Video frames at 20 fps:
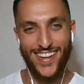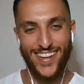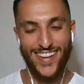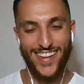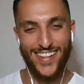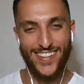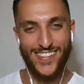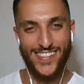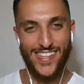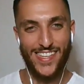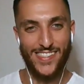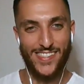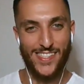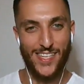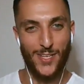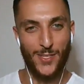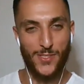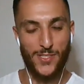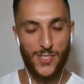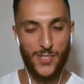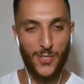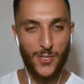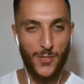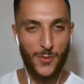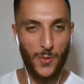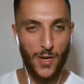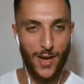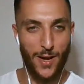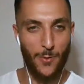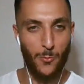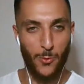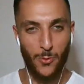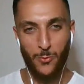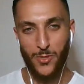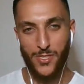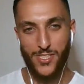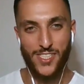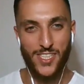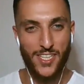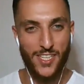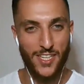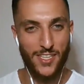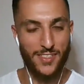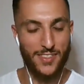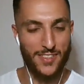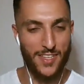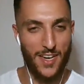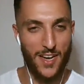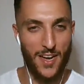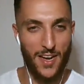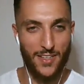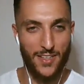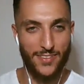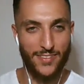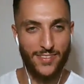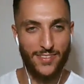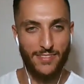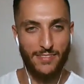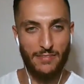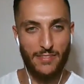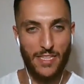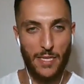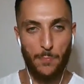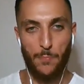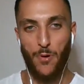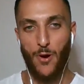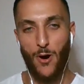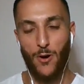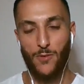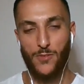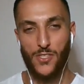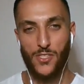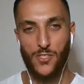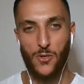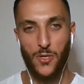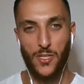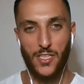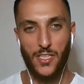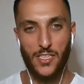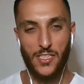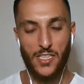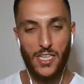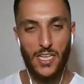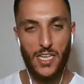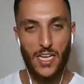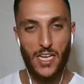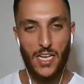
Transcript: It sounds good. We see that Paws is going